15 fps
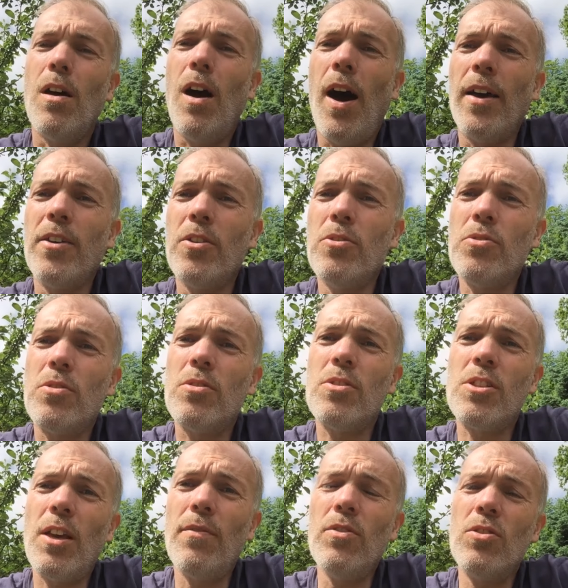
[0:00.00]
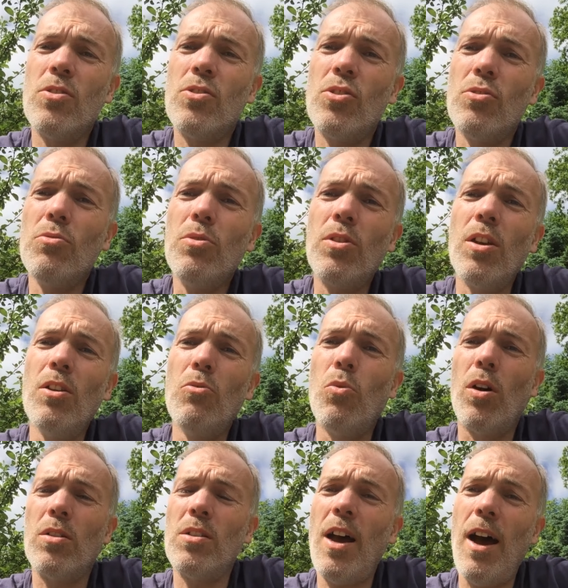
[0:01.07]
I used 72
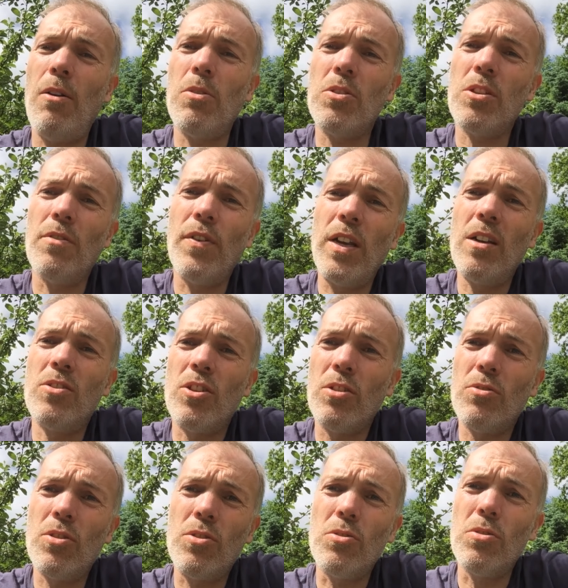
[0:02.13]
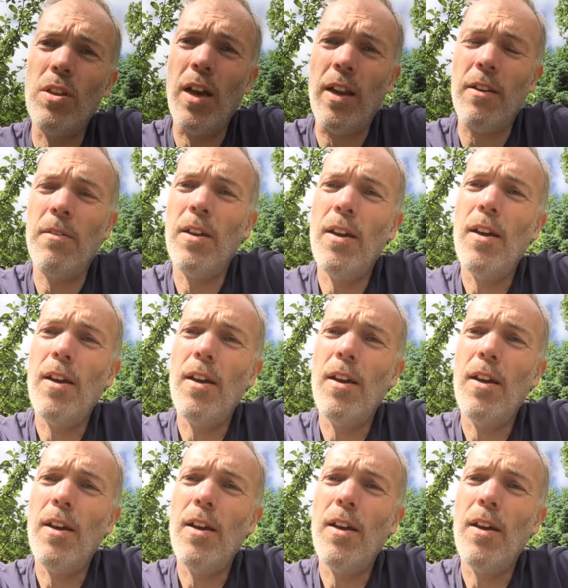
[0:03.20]
kilowatt hours of energy to do that,